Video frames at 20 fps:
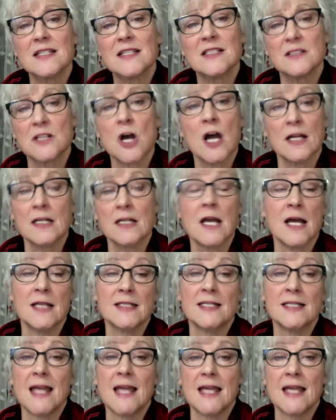
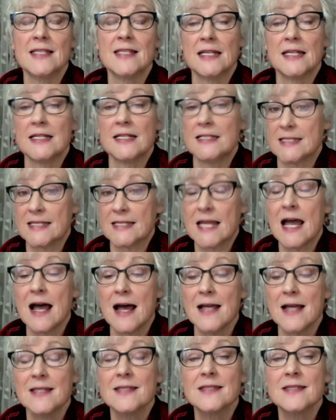today is going to
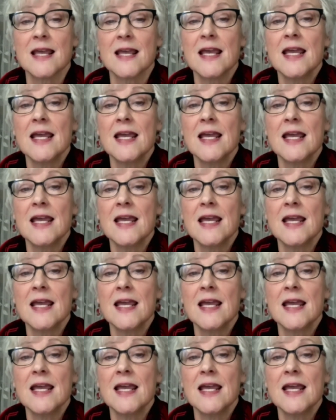discuss,